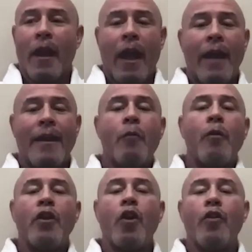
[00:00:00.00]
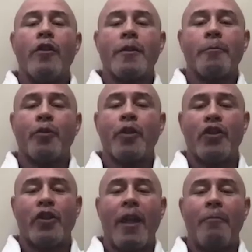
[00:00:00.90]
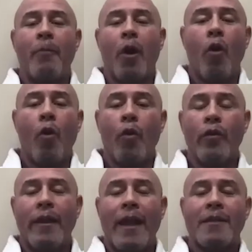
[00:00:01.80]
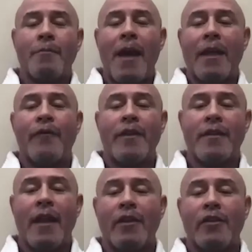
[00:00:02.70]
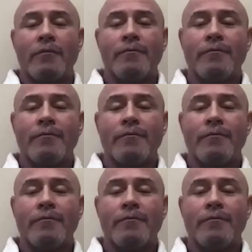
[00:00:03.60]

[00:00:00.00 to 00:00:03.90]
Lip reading: And then we notice, appreciate, and behold, and that's manifestation.